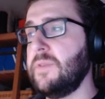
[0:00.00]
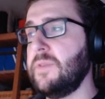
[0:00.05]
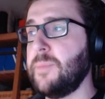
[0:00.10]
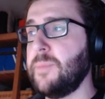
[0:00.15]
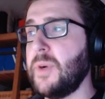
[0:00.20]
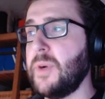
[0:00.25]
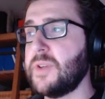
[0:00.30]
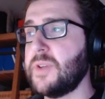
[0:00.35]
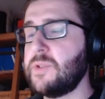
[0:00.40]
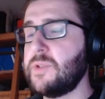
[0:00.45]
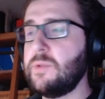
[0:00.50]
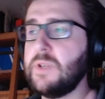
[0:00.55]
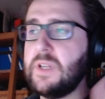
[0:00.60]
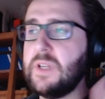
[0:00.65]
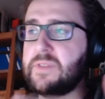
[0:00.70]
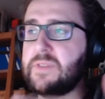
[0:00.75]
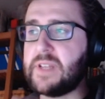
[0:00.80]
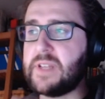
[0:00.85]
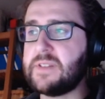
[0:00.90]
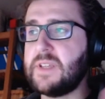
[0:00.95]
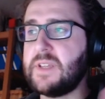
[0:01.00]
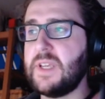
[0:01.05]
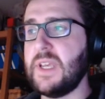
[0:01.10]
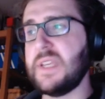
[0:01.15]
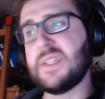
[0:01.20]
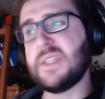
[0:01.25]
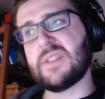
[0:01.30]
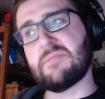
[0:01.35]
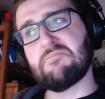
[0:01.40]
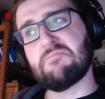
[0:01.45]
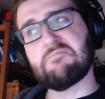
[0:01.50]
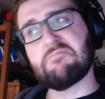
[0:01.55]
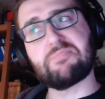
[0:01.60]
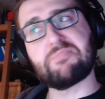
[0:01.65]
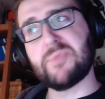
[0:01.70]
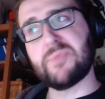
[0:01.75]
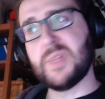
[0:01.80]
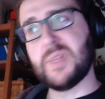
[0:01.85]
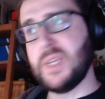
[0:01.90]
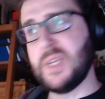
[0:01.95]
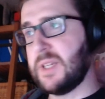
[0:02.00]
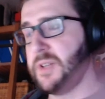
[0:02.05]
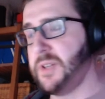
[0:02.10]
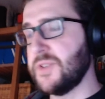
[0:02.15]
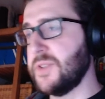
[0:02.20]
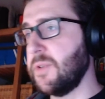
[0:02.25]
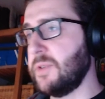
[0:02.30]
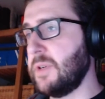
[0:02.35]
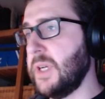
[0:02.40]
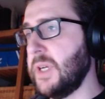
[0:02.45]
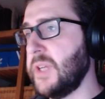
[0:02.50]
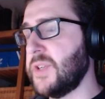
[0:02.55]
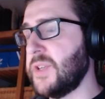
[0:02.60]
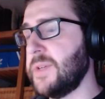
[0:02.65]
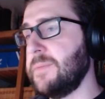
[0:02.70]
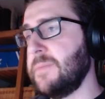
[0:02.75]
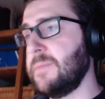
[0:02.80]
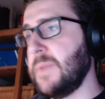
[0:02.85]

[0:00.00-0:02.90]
box 2, and if that's the case, there's no collision.